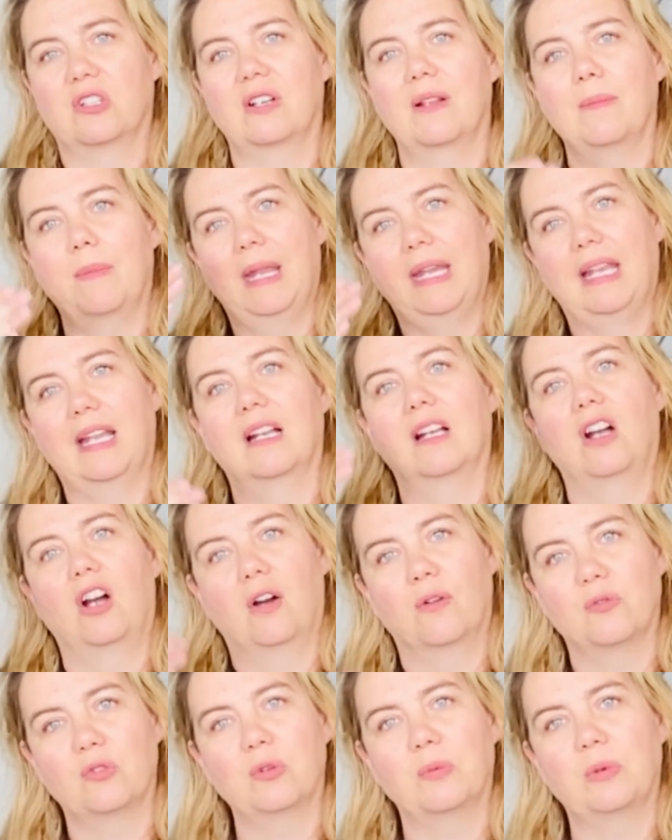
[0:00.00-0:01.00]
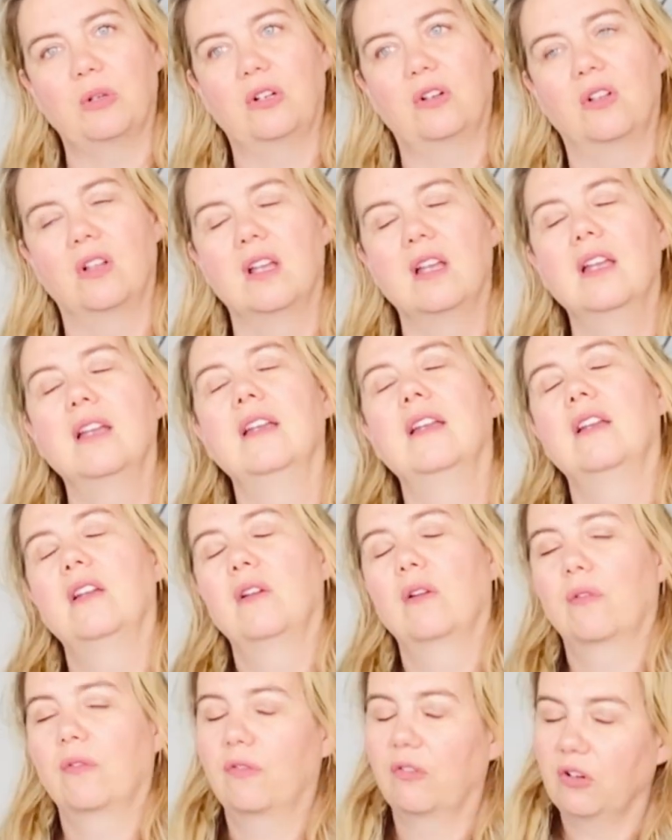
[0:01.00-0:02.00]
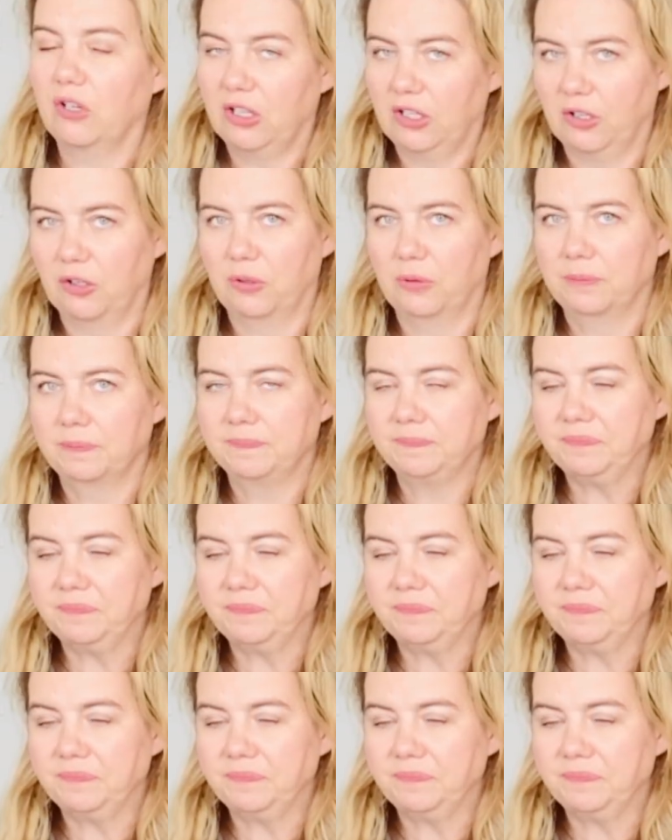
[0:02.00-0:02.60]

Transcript: going to make it comfortable for you.